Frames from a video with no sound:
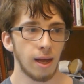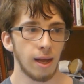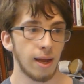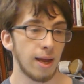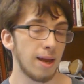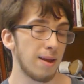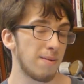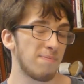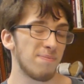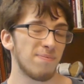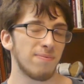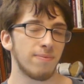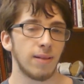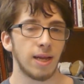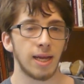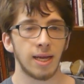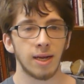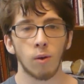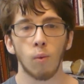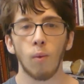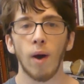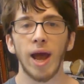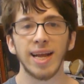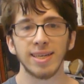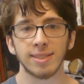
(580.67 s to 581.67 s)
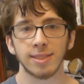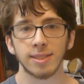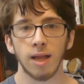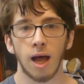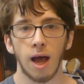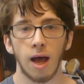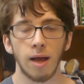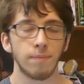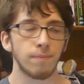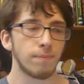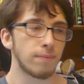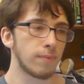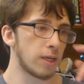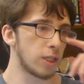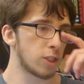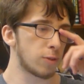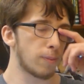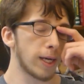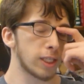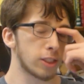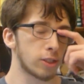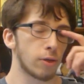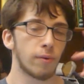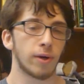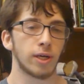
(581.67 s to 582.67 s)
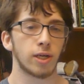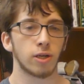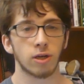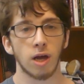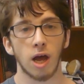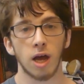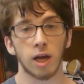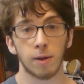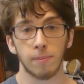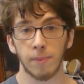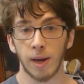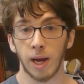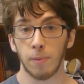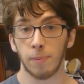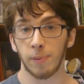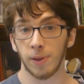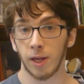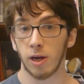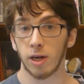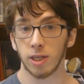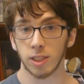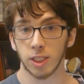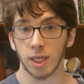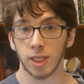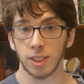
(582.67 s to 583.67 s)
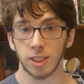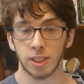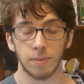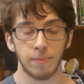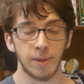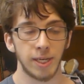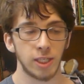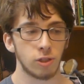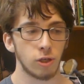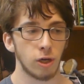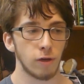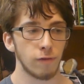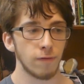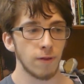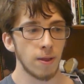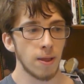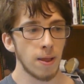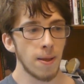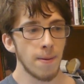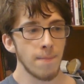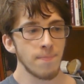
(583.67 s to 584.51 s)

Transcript: And in a way it's not, especially when you're talking about a player as good as Dimitrov.